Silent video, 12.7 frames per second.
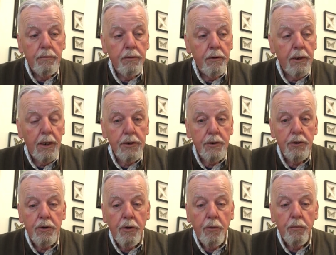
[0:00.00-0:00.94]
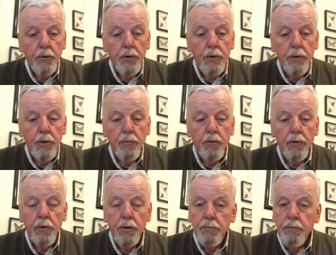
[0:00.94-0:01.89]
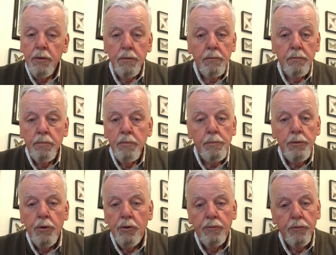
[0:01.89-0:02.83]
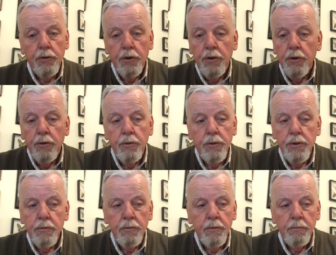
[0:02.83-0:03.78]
But that's a Tom Ragula rod, beautiful to use.